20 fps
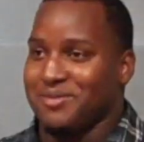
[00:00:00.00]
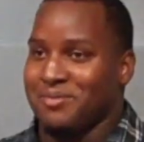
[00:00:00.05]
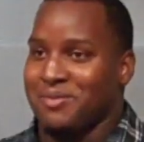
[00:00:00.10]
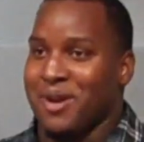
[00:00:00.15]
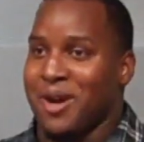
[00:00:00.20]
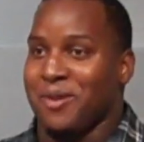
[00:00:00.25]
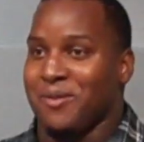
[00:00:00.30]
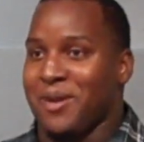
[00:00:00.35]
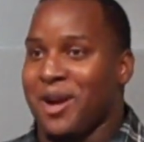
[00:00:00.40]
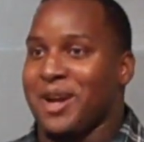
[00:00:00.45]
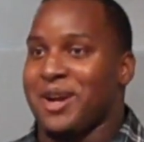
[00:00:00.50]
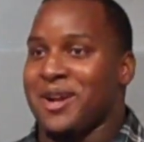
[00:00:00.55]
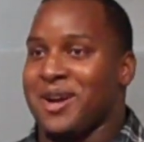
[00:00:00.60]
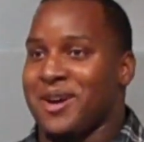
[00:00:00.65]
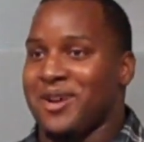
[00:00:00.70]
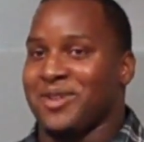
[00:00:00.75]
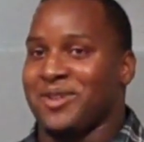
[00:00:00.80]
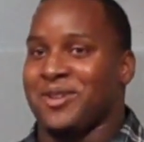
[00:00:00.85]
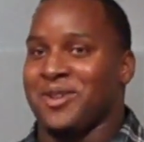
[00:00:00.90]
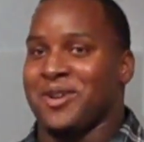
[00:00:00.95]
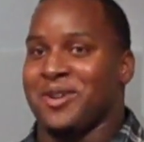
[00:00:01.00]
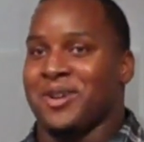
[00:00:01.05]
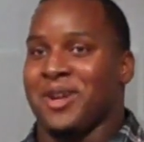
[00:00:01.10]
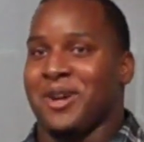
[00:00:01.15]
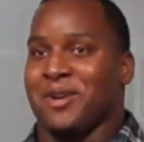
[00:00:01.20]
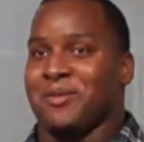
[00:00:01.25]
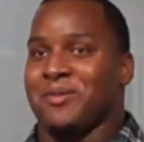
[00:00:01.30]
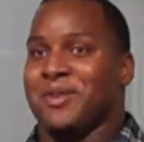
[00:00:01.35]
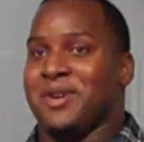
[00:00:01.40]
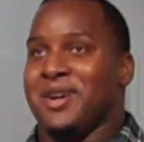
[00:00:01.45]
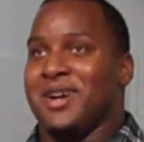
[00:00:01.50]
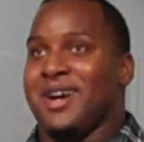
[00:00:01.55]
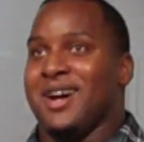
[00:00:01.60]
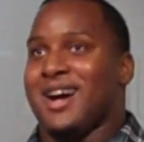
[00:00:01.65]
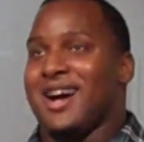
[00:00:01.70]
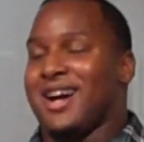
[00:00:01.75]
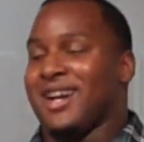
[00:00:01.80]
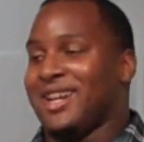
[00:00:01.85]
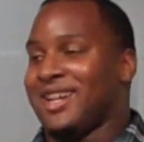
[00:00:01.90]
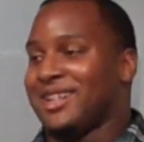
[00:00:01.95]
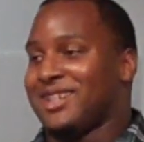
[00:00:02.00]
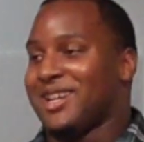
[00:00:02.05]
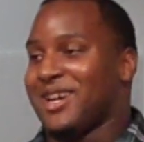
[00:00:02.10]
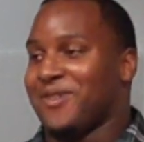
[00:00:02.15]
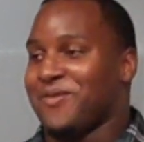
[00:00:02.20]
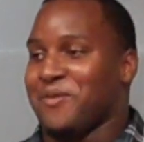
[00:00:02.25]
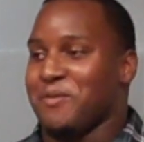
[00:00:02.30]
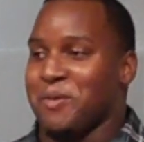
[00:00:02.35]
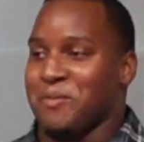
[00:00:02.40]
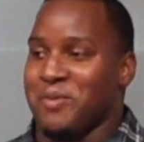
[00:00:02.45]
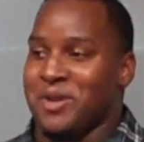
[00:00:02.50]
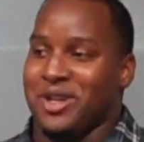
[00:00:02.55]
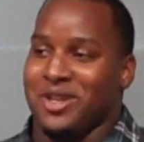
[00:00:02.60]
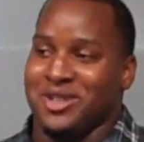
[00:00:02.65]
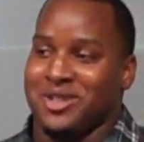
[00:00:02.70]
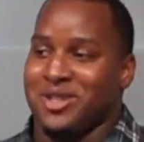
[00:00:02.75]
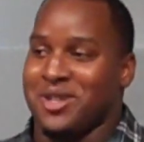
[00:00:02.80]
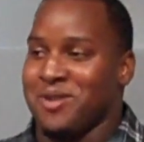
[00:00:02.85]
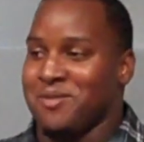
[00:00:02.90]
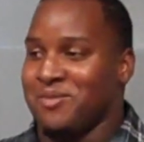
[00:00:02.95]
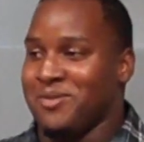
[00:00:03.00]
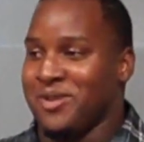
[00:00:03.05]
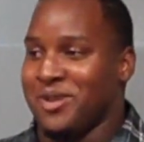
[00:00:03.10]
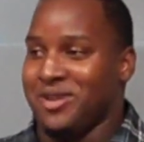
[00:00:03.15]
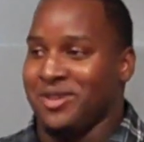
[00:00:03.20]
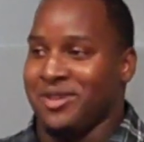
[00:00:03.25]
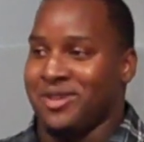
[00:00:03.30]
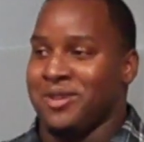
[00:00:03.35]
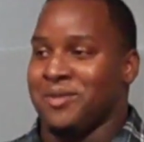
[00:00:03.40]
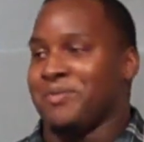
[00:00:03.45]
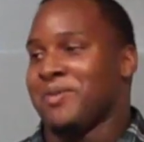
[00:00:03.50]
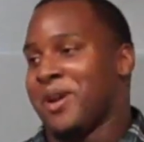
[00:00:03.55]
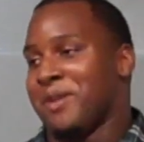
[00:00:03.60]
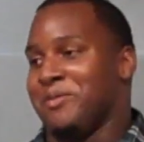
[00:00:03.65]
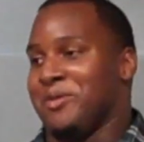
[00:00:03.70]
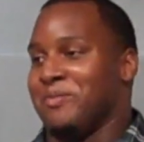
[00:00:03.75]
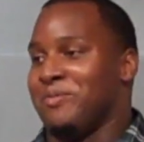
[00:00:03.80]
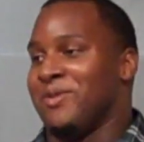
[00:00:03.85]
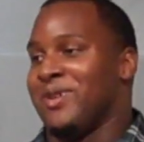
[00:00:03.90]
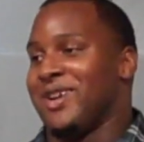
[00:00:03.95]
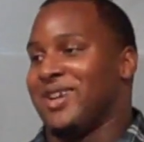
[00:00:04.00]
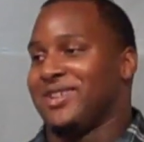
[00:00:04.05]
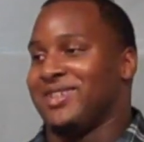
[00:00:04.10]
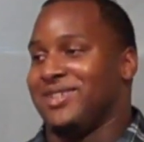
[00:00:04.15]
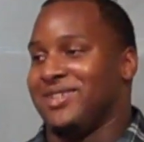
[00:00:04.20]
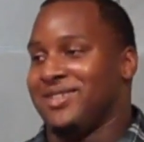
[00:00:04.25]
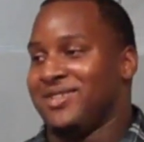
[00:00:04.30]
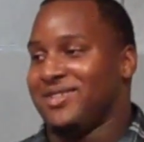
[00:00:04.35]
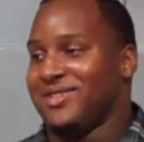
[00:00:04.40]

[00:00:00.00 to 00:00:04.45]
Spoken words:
probably right now, you know, like, I guess like from a media standpoint, it'll probably be Braxton.